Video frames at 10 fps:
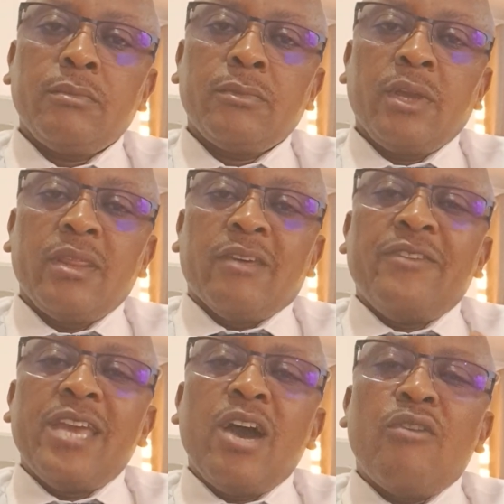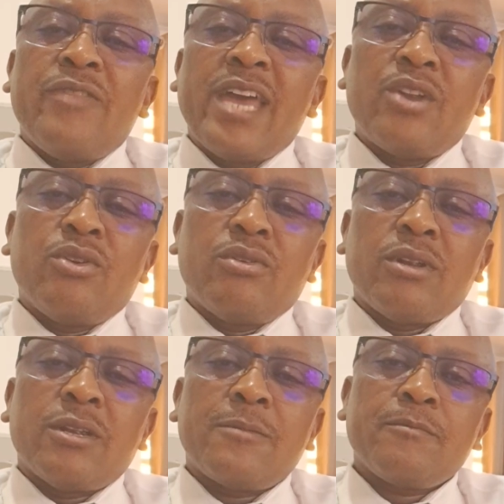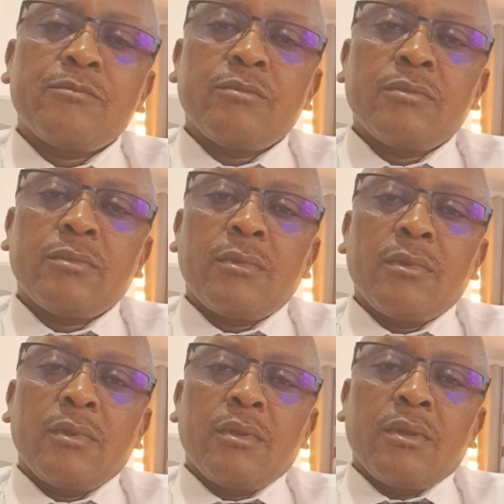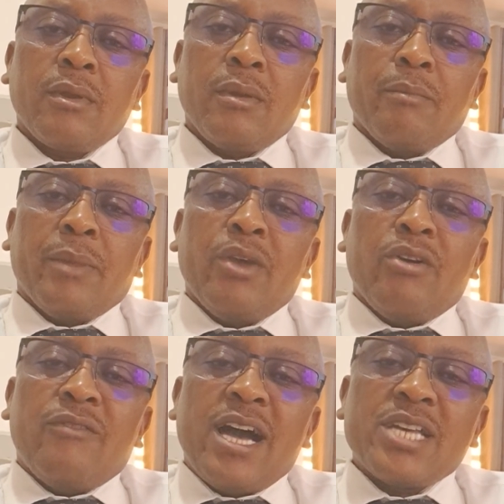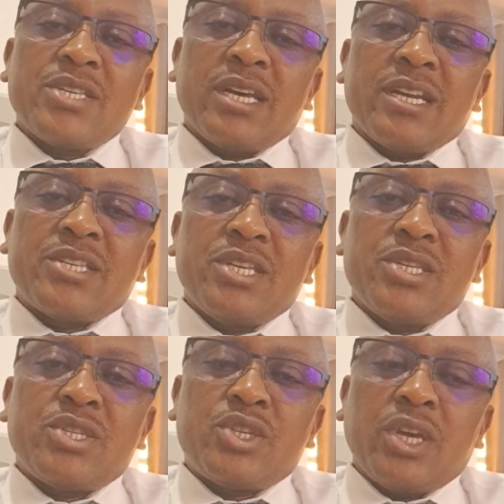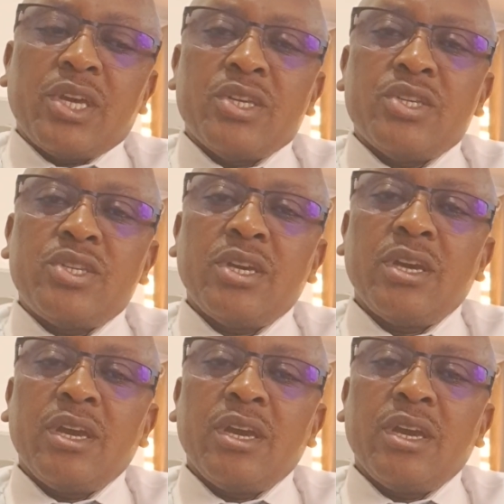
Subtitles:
The fear of the unknown. Many of us resist change